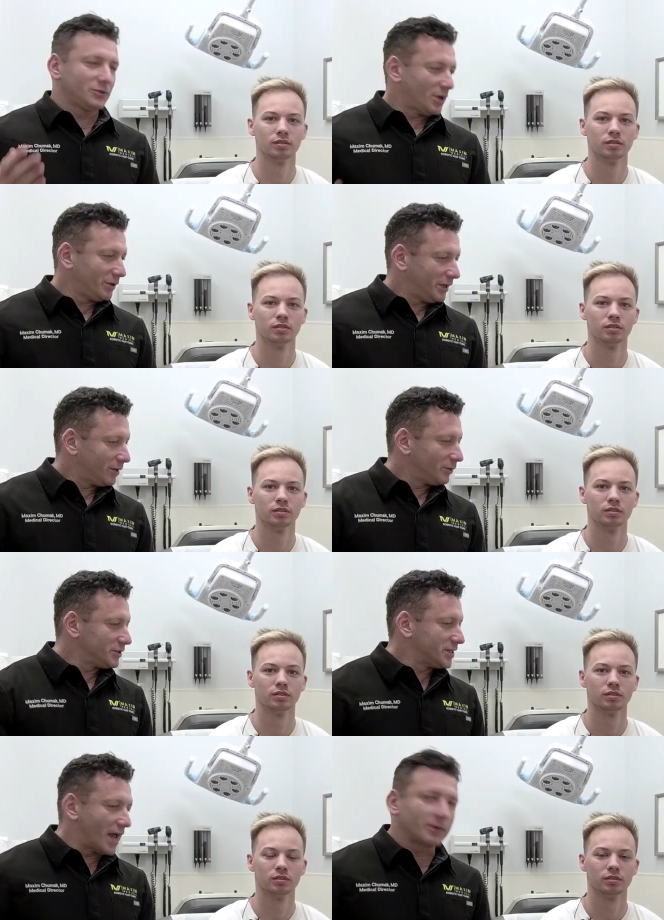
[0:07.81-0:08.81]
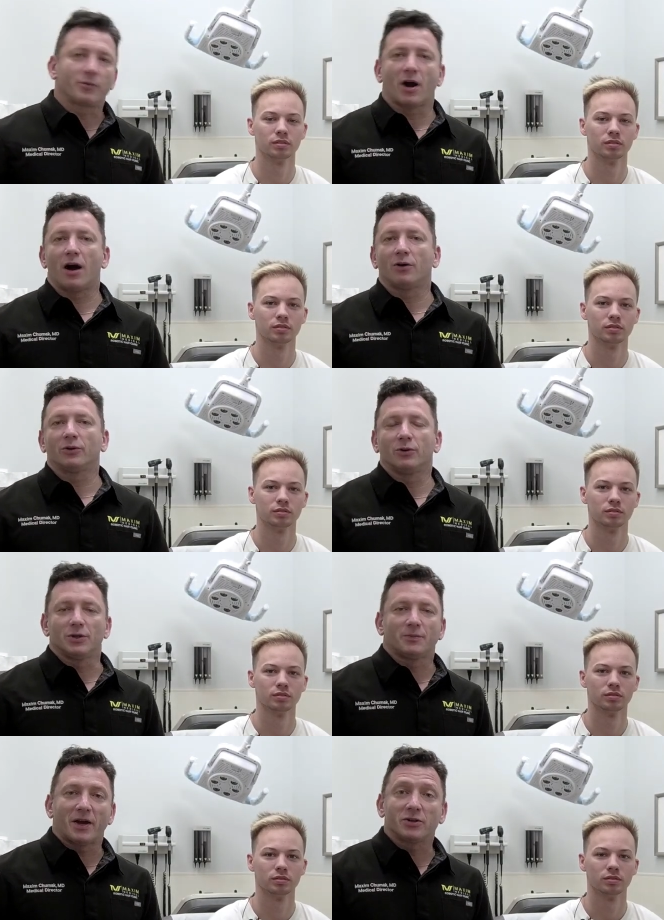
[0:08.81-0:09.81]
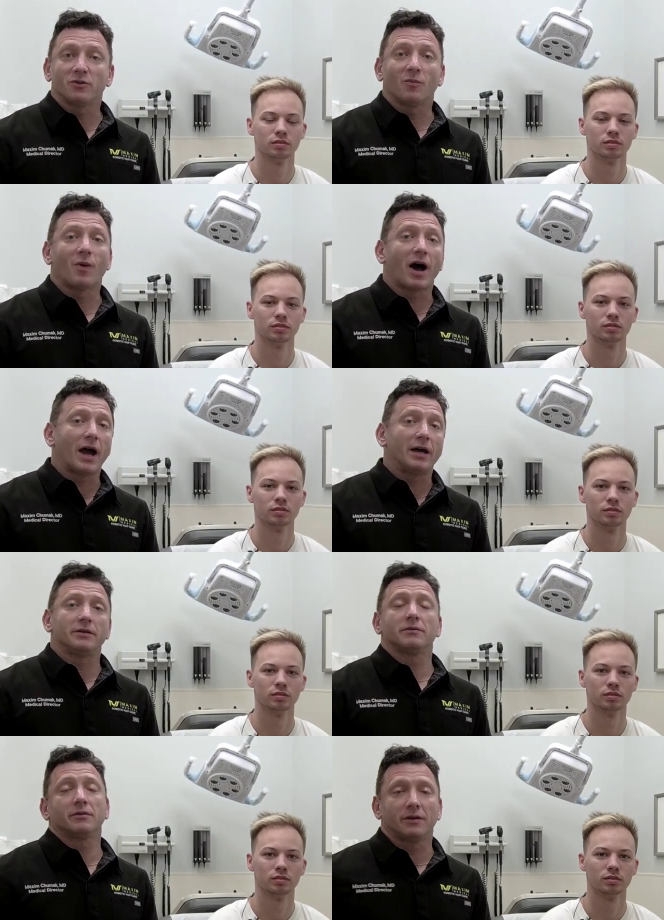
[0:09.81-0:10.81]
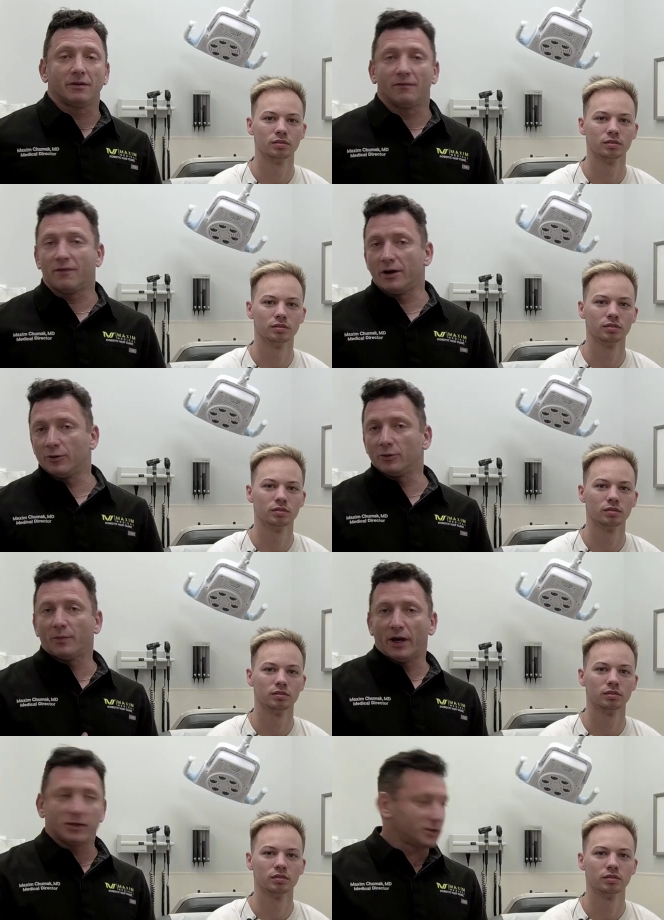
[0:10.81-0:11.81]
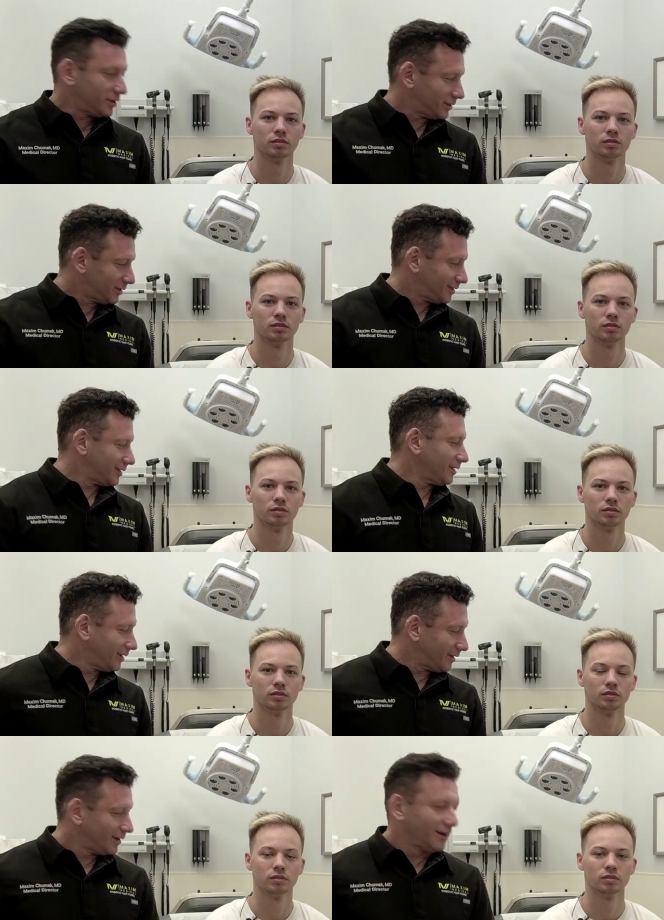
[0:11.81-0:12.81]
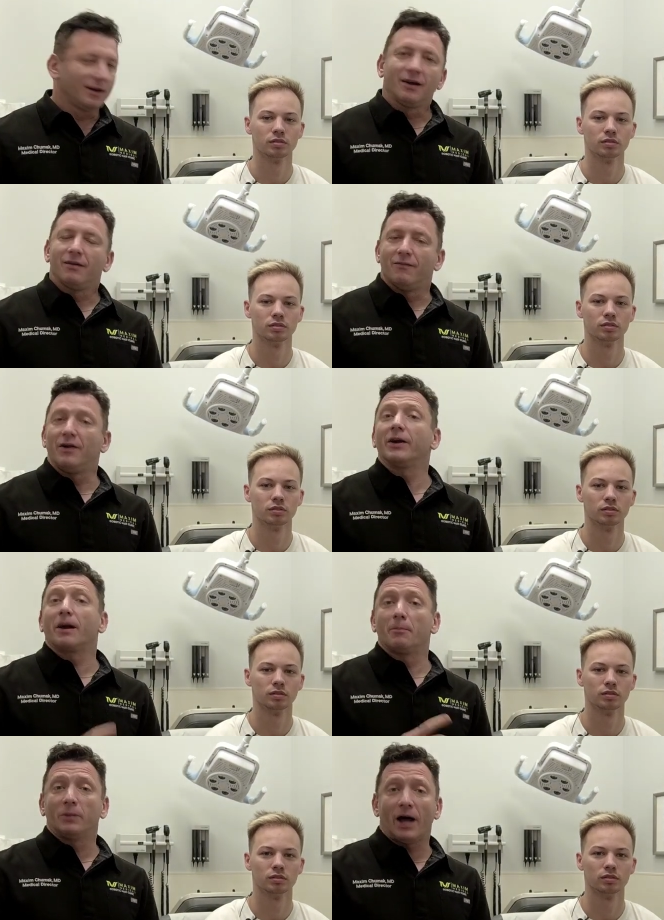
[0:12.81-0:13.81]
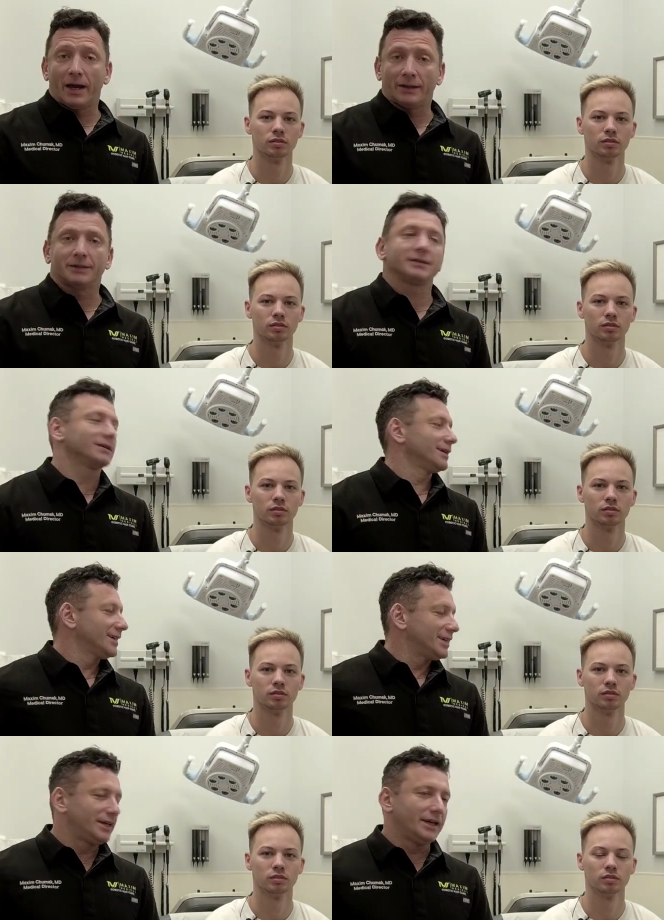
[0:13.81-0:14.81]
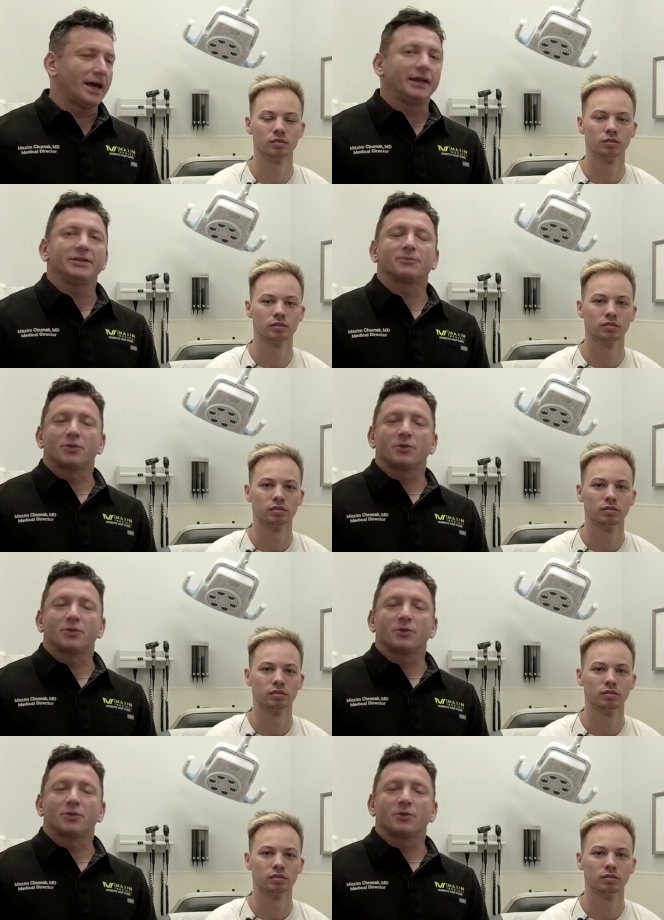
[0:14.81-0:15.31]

Speaker 1: Today we're here with Zach Brown, who is a patient of mine, very good patient, uh, very compliant. He had his